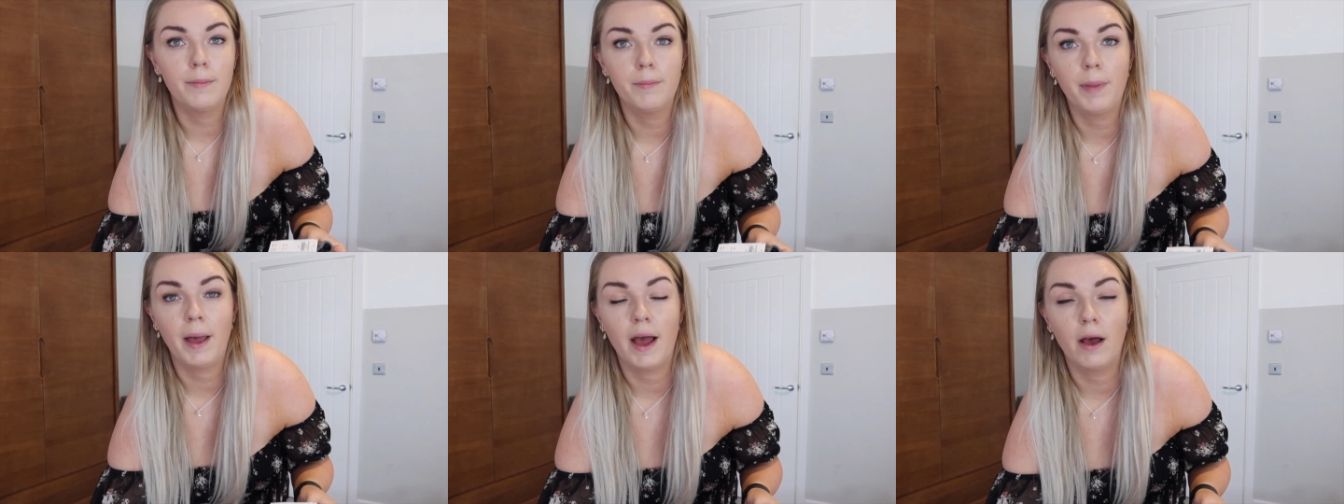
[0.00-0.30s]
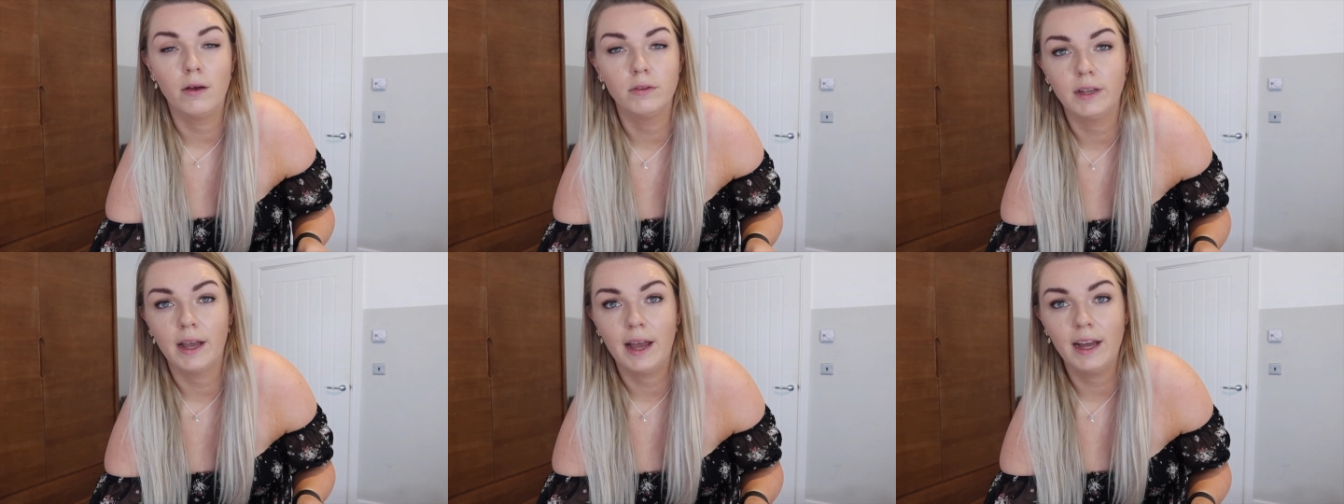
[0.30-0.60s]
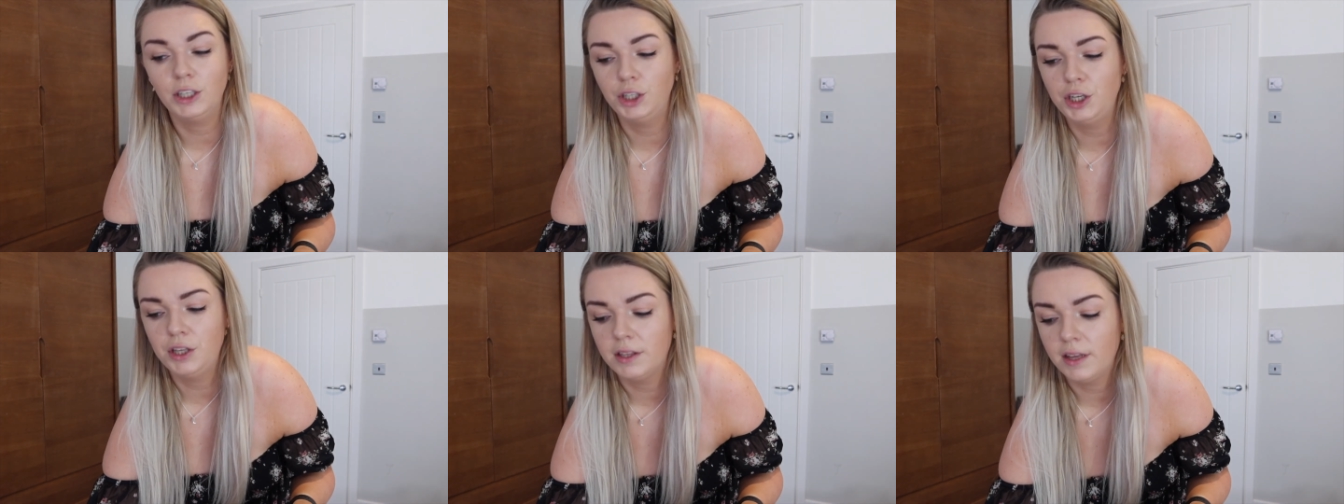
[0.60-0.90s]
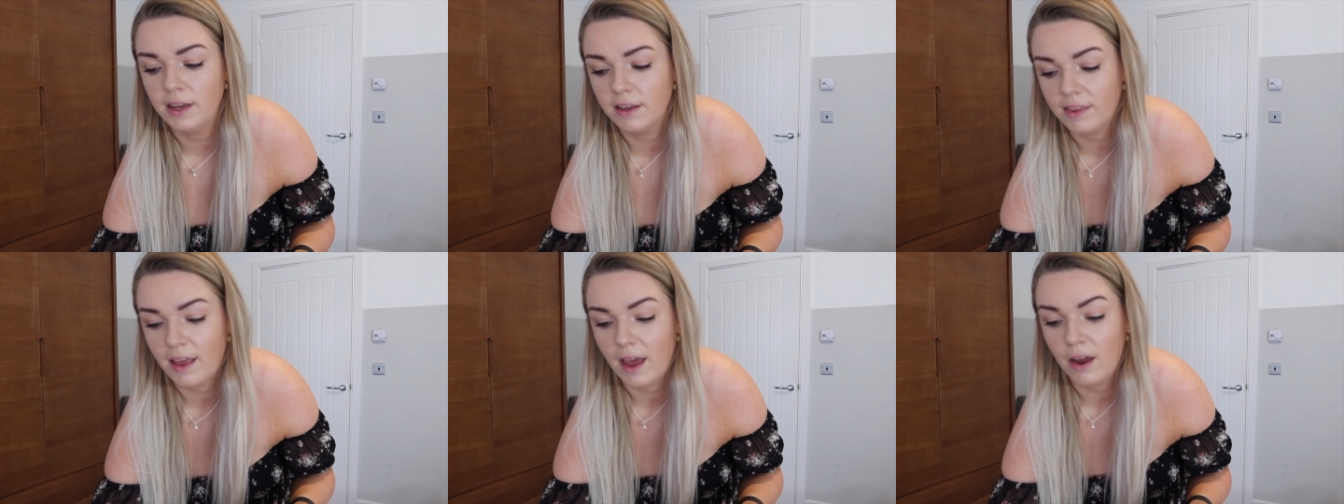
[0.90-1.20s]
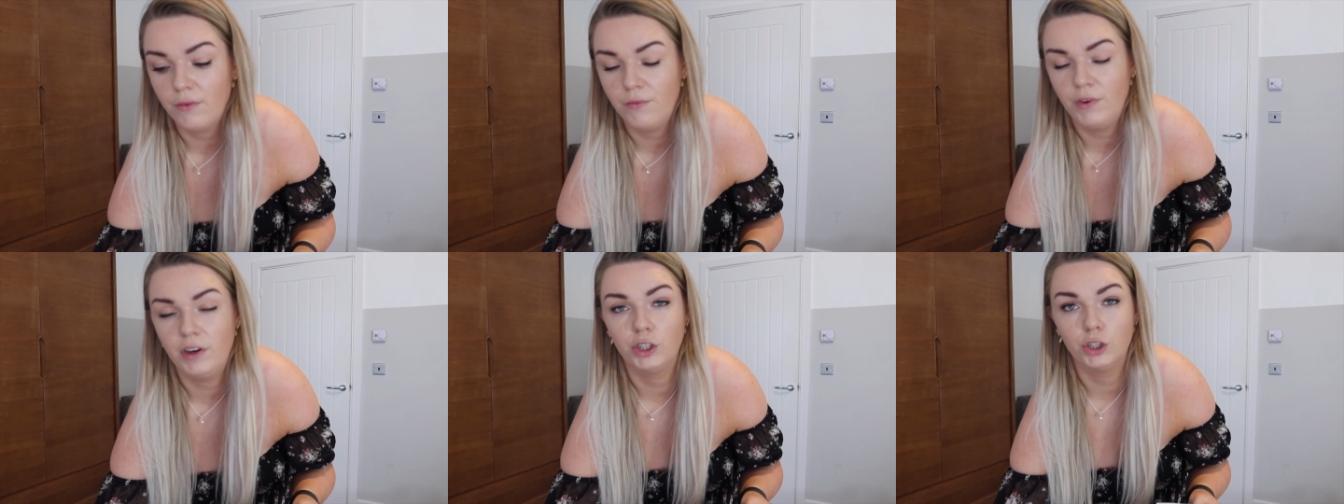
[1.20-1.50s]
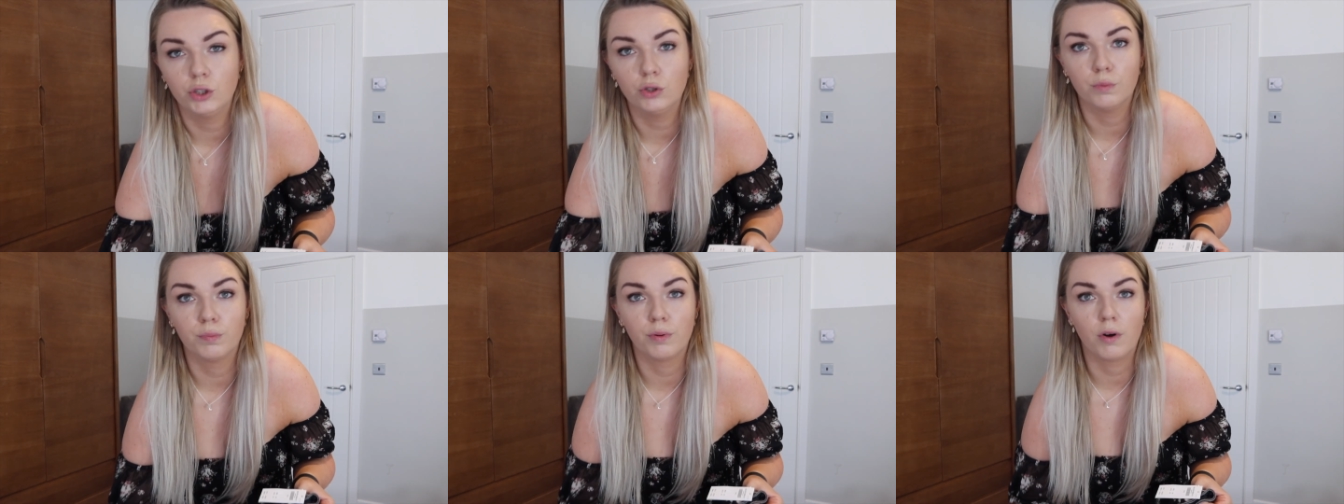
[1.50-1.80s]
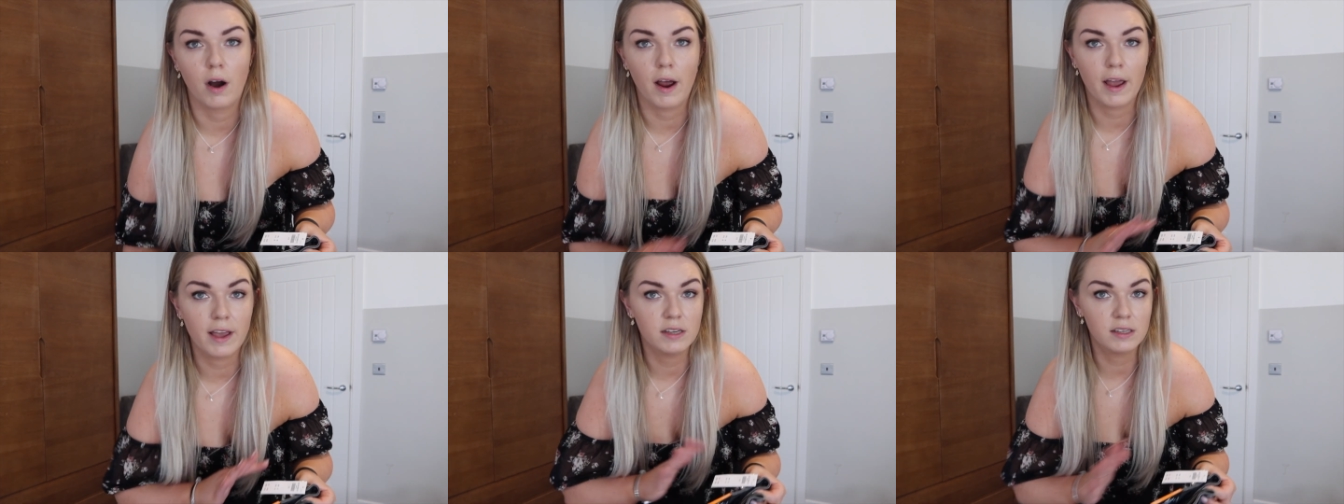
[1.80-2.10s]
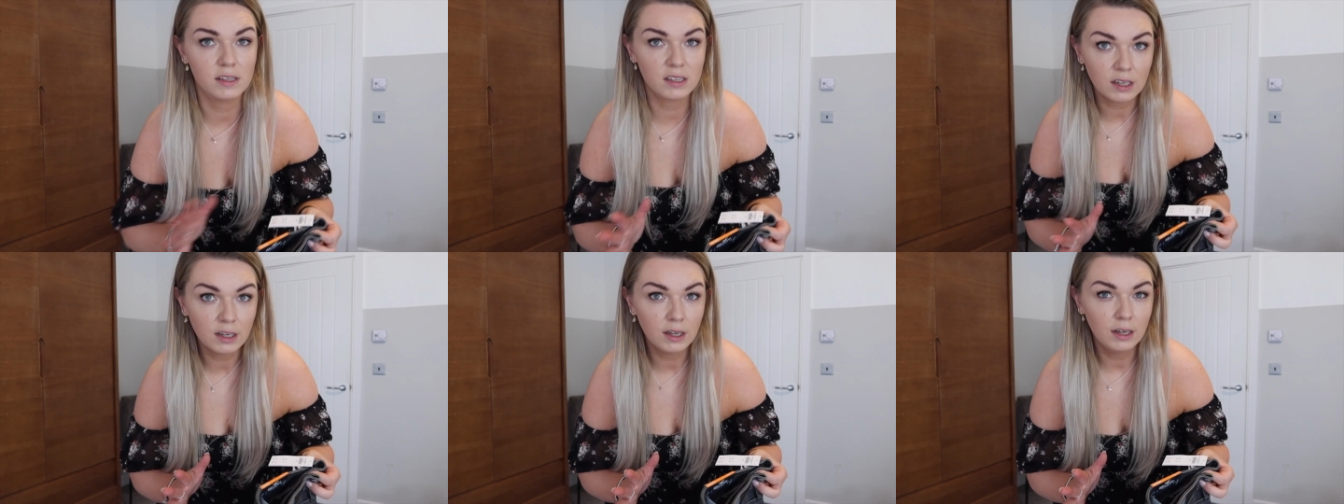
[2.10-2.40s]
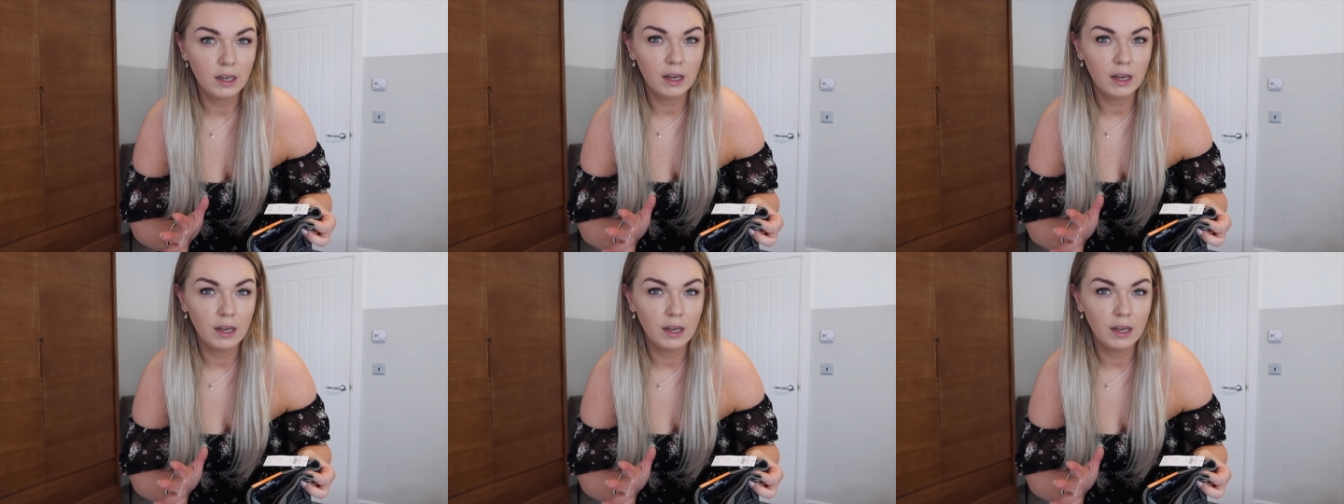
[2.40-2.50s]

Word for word: I actually think that original price